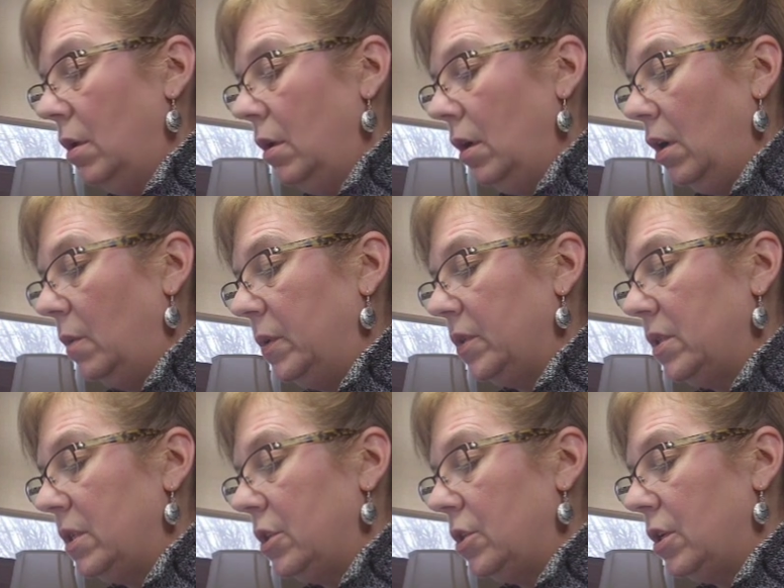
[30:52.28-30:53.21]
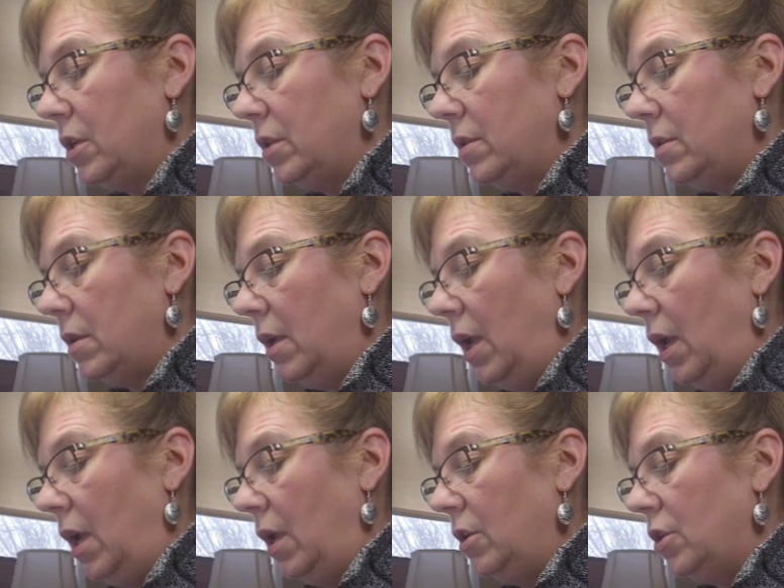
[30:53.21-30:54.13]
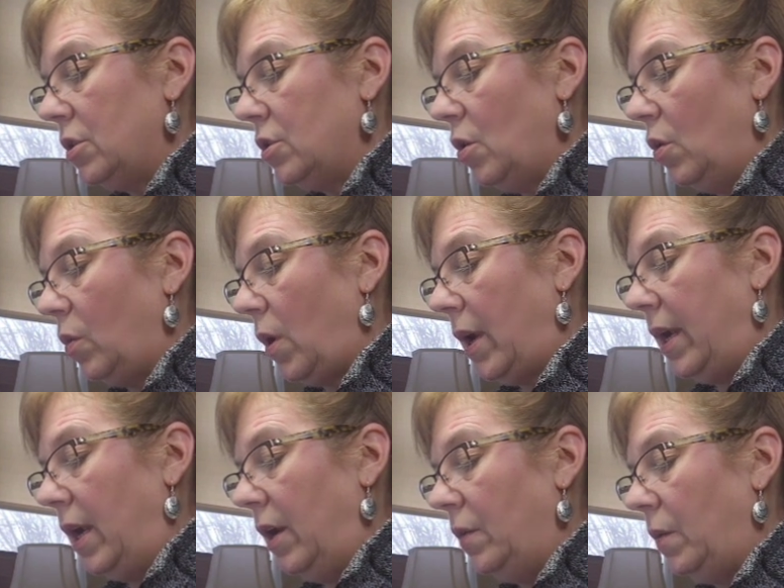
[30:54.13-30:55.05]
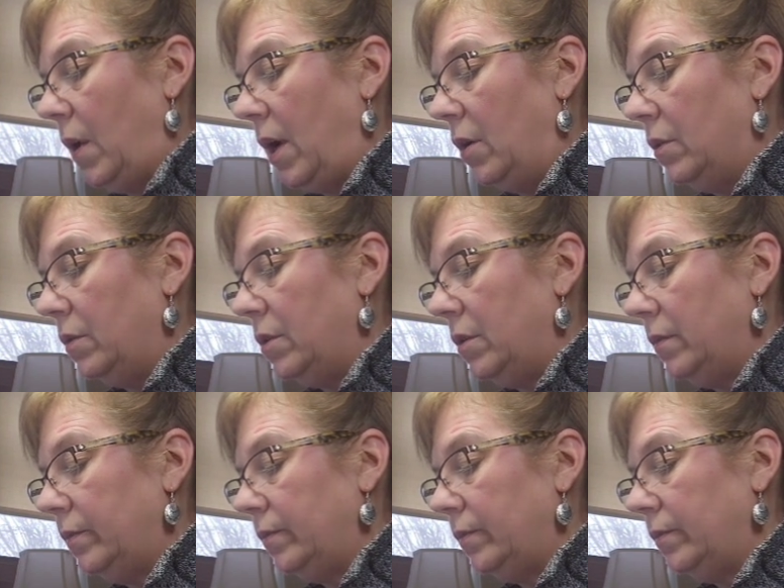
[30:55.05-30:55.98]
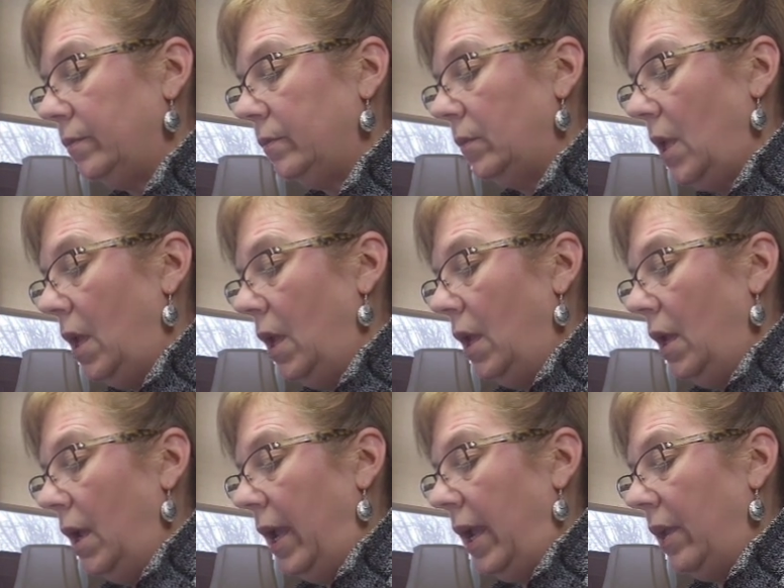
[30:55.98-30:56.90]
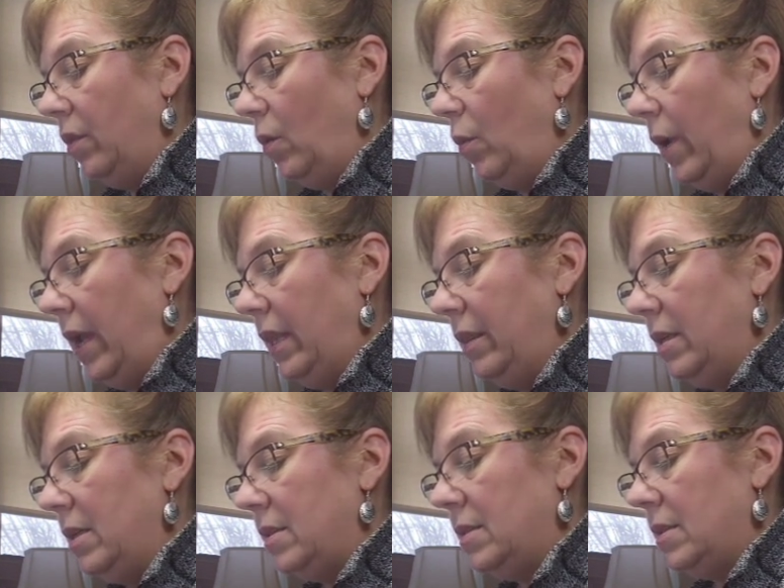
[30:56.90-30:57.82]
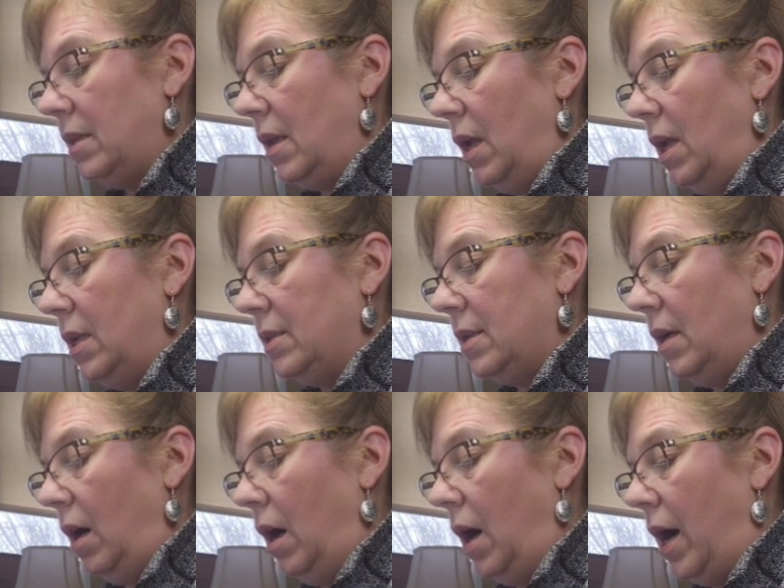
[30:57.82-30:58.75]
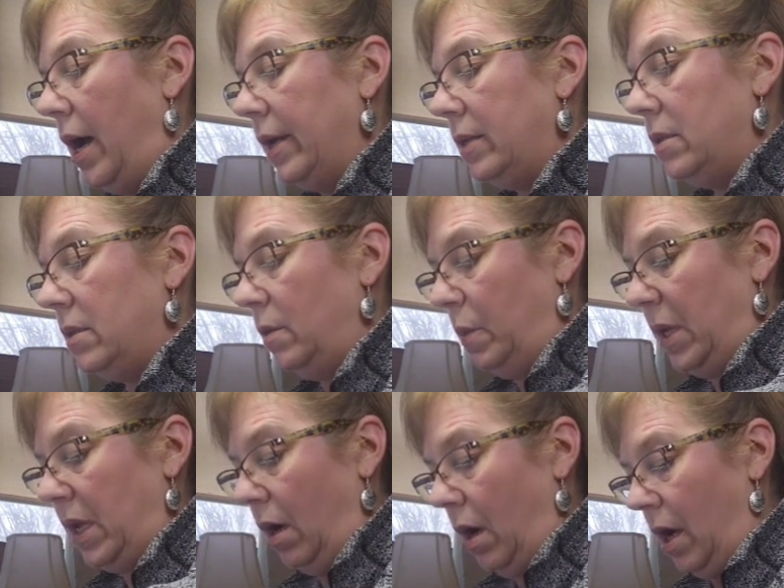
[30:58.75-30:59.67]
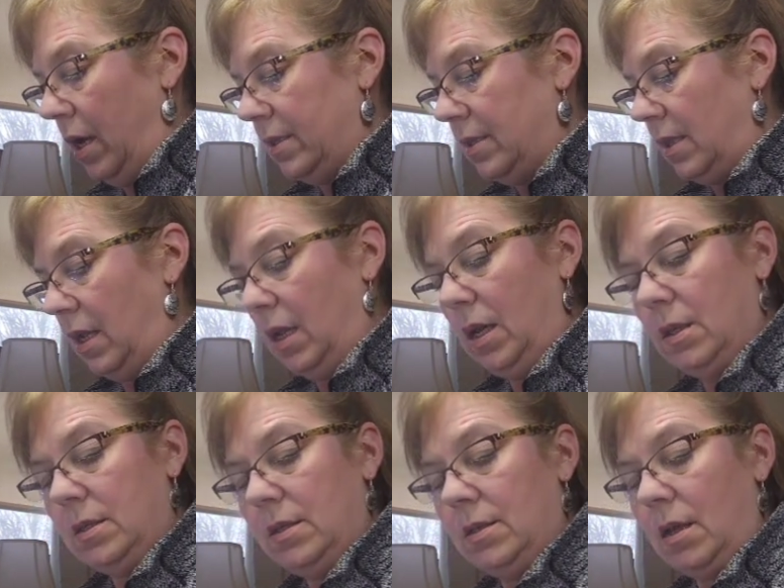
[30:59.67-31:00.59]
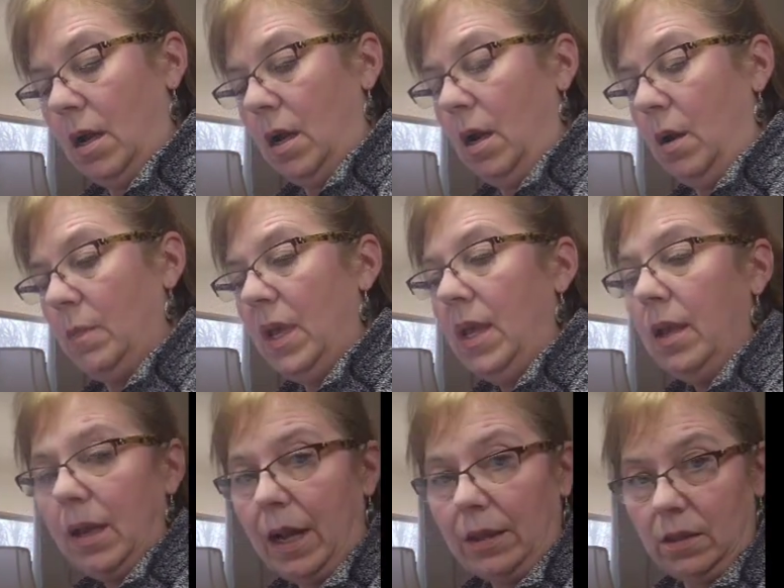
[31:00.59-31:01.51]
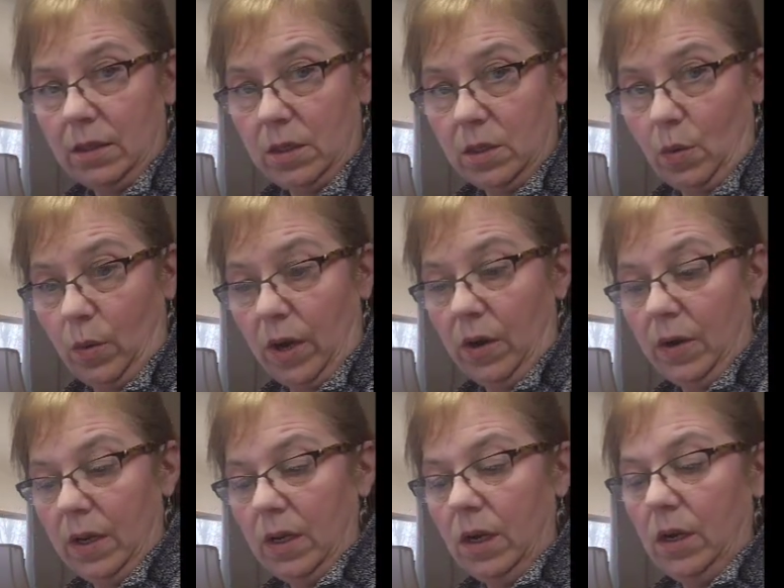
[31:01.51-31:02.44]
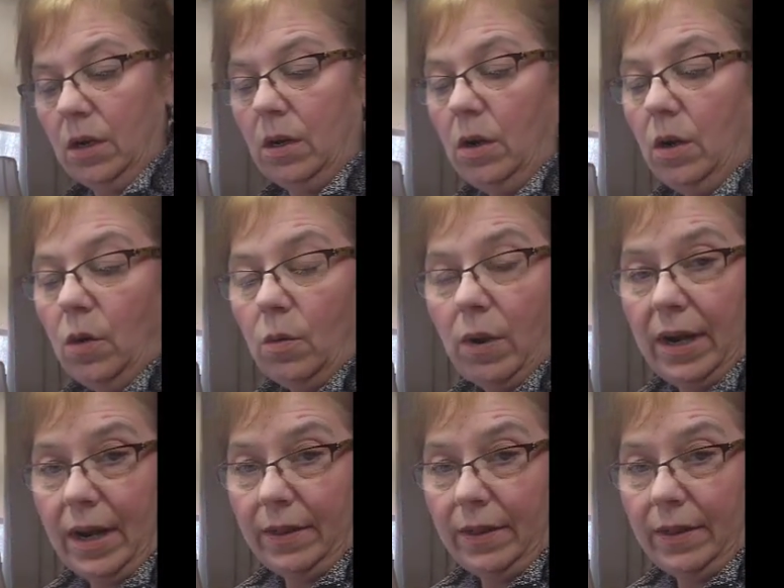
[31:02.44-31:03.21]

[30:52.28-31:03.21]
couple stitches, and just go right on around. And the way this is cut, because it's got this square in here, right